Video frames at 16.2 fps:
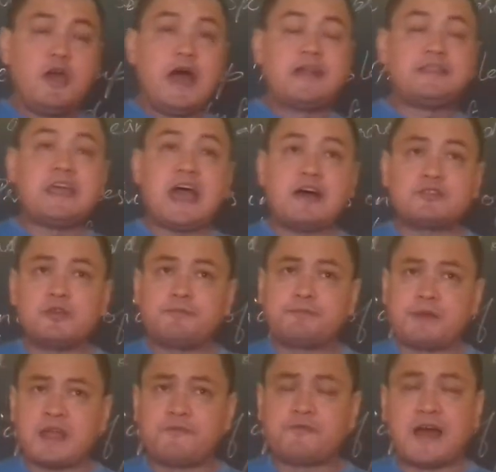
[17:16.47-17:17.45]
and they have
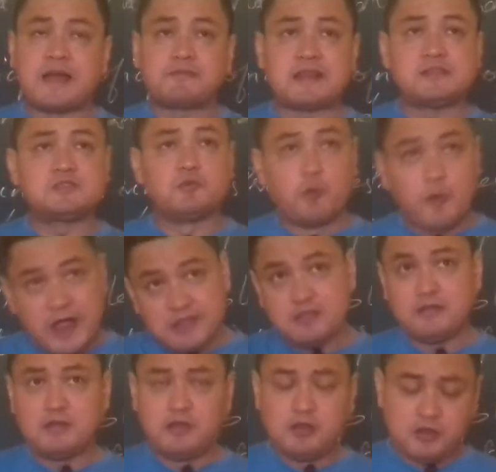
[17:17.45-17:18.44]
to pray five times
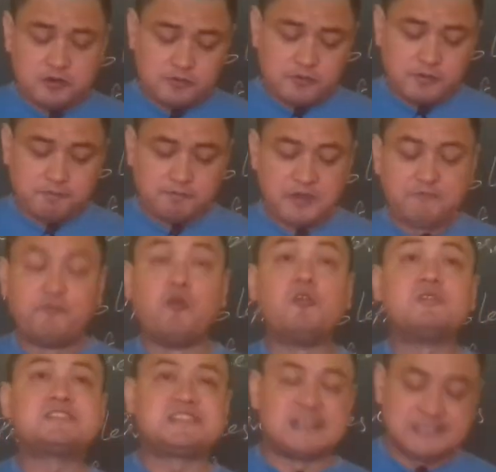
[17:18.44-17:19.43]
when?
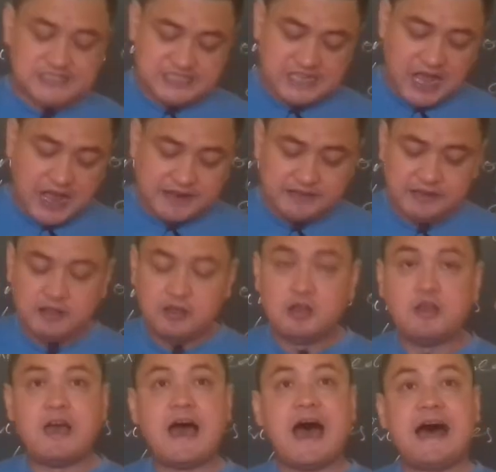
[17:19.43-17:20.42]
Before
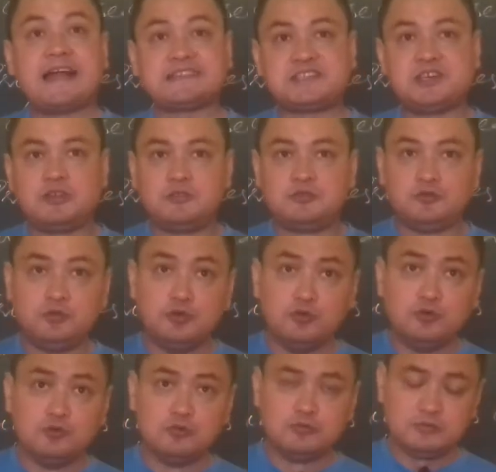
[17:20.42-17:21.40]
sunrise, at
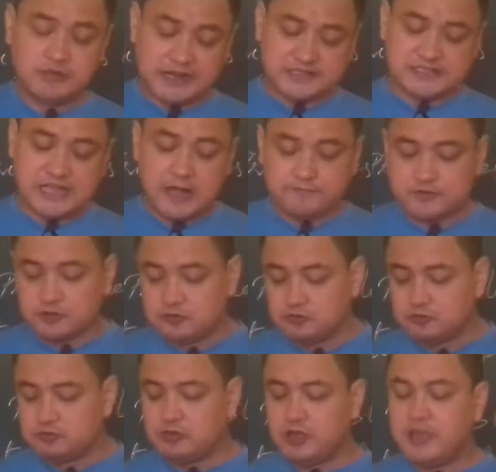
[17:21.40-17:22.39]
noon, that is
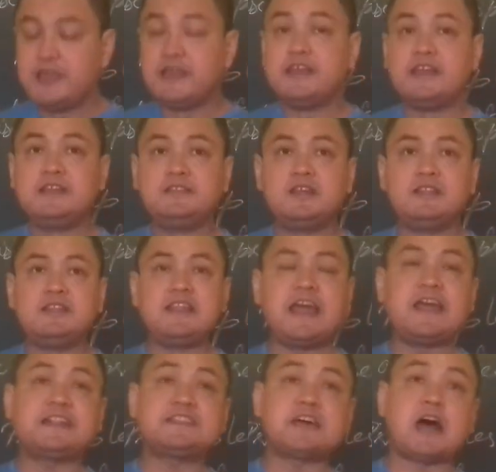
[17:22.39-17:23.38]
afternoon, in the
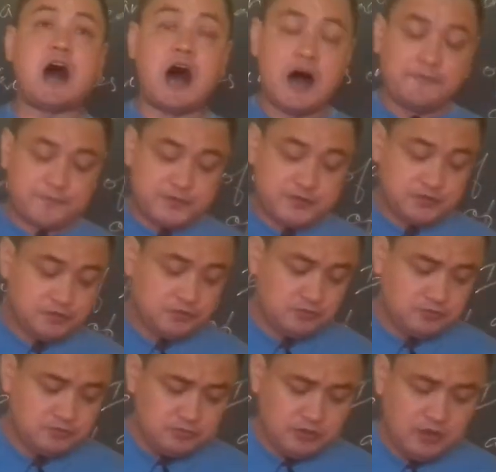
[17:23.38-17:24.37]
late
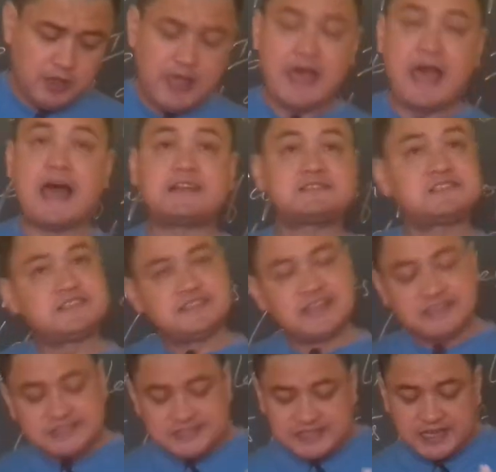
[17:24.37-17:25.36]
afternoon, at
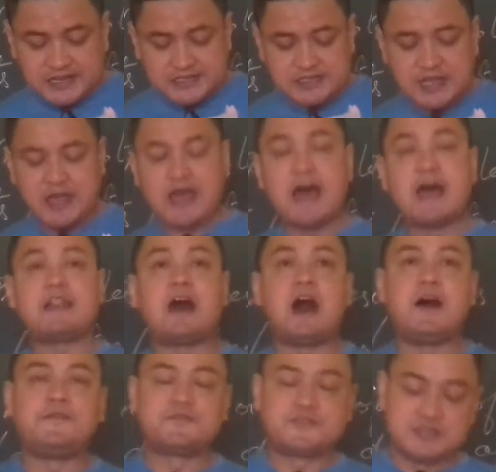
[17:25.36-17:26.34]
sunset, and
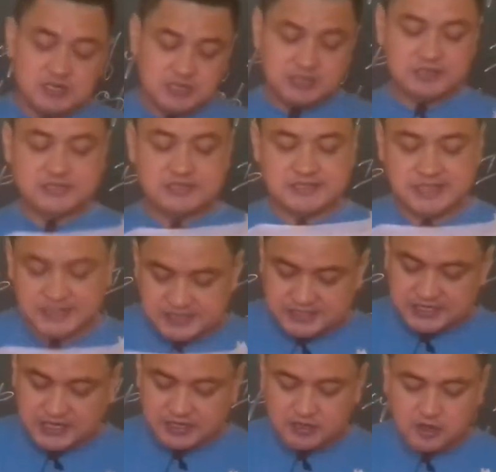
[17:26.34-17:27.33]
after
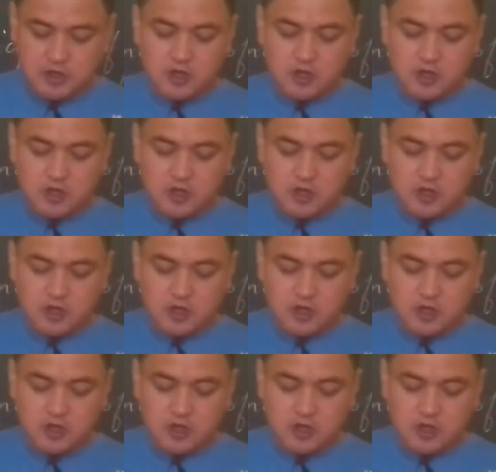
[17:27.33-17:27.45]
sunset.